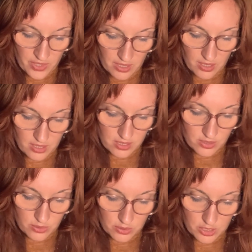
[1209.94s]
it is
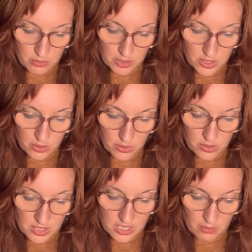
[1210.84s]
good to be
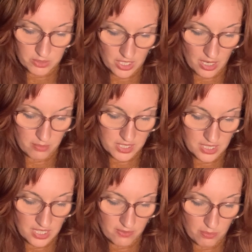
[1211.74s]
children sometimes, and
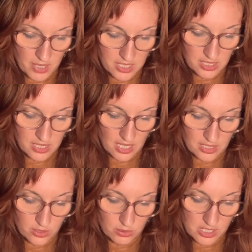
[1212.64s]
never better than
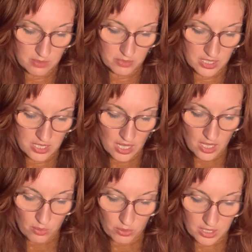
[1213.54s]
at Christmas,
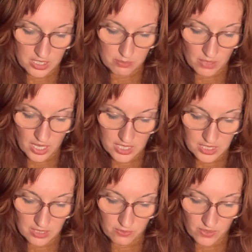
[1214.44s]
when it is
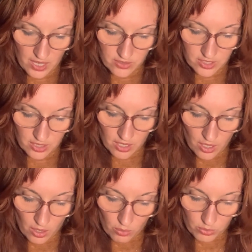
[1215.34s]
mighty founder
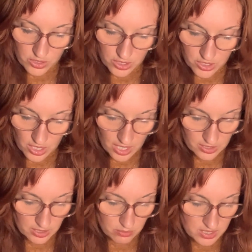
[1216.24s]
was a child
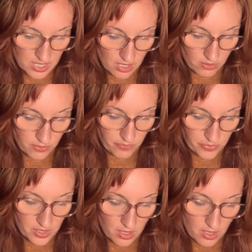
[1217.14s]
himself.
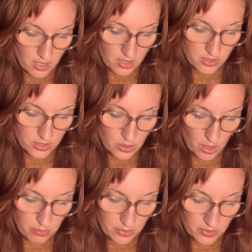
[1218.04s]
Stop.